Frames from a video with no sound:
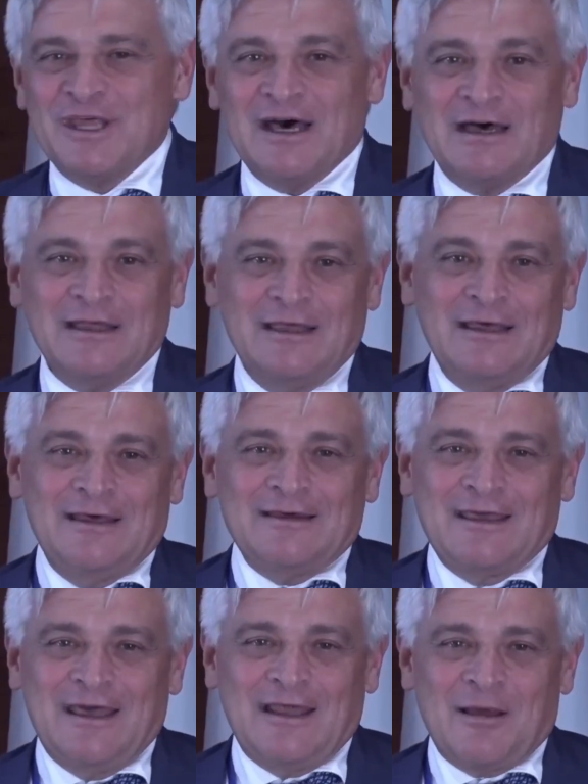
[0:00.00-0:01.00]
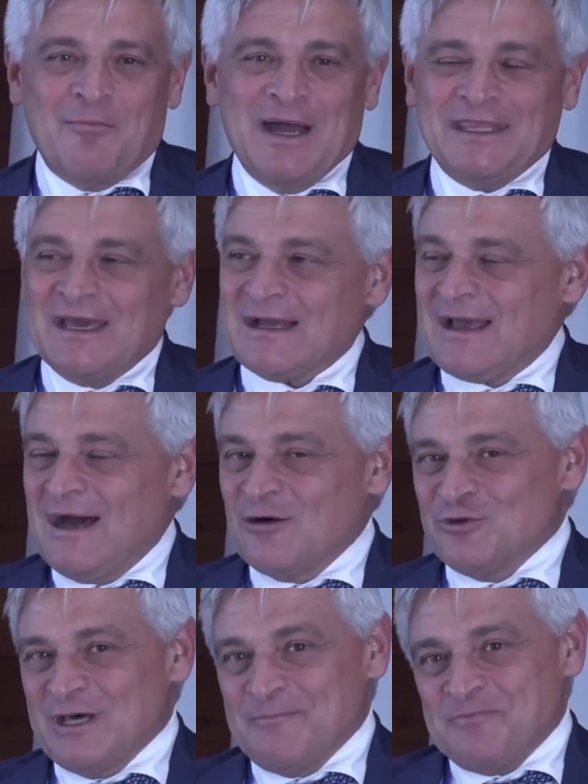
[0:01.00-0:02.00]
reach Piedmont to,
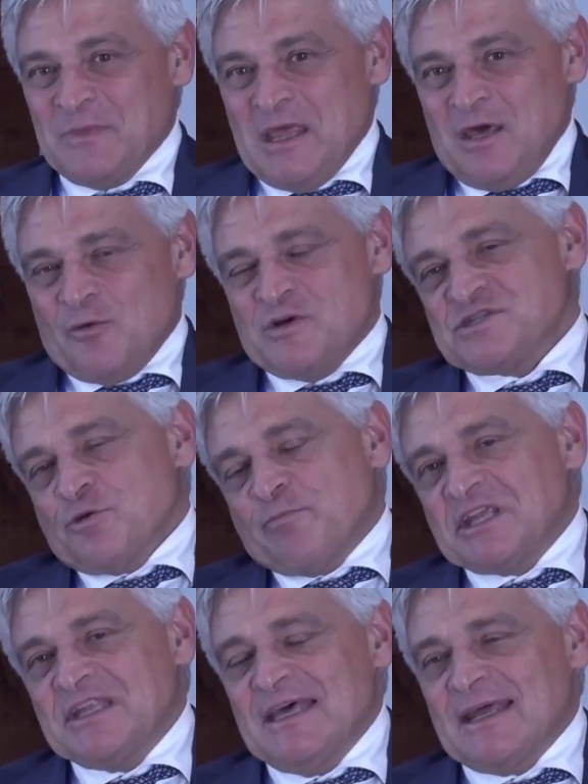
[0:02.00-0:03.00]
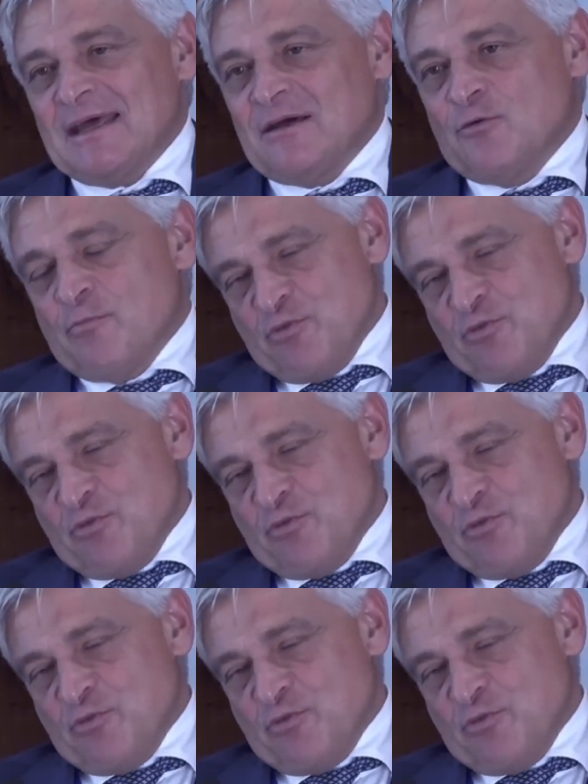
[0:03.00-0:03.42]
and and sell anchovies there.